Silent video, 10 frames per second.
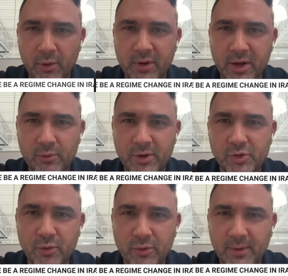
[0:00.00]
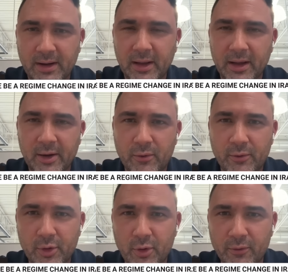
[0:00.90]
although he redrew the red
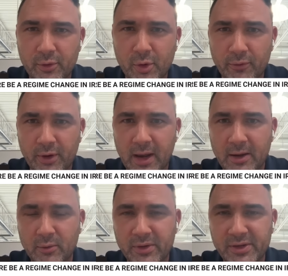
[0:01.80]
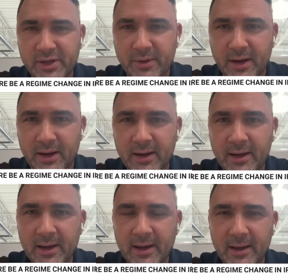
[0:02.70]
line over and over and over again with
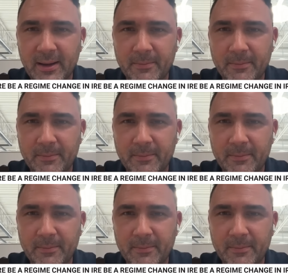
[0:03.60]
Syria,